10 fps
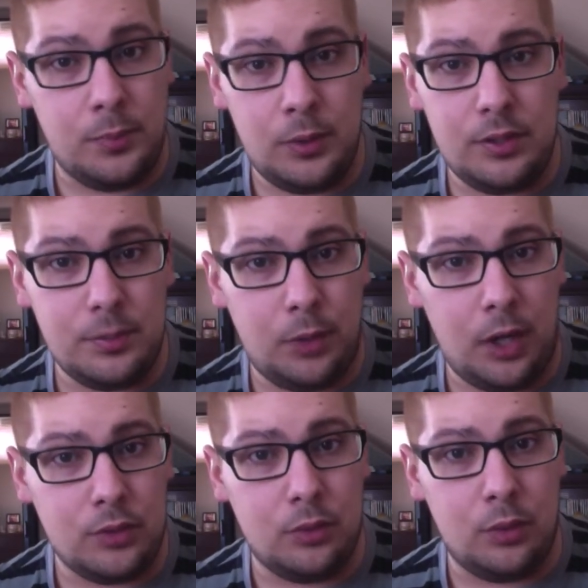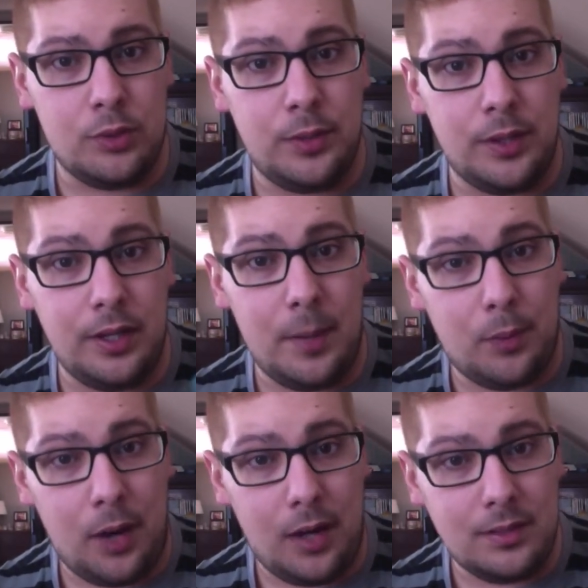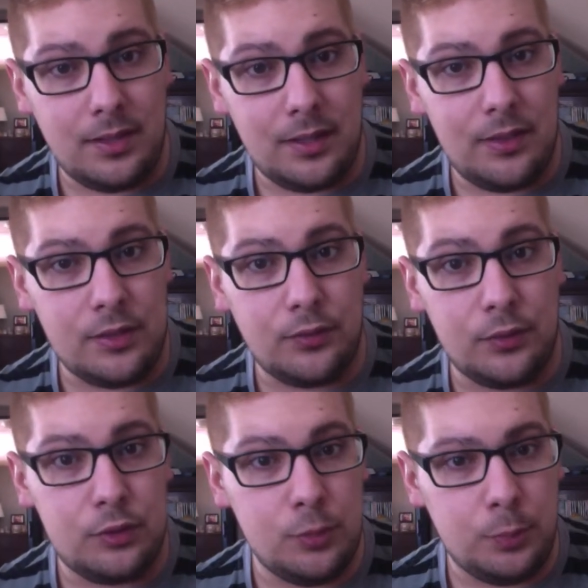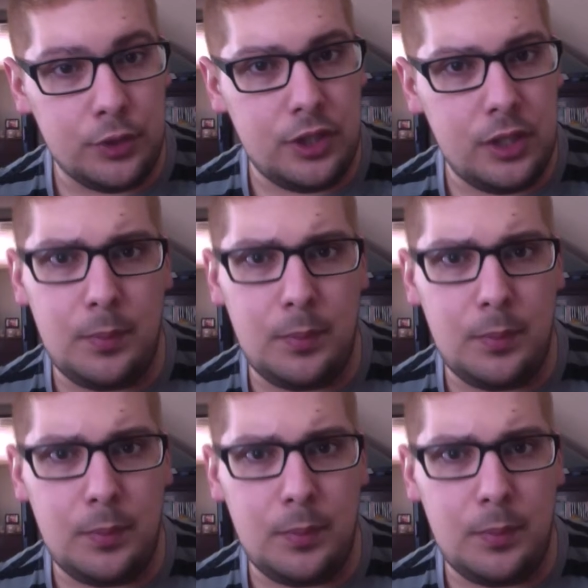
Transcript: beauty supply stores, where you could get products like this for super cheap,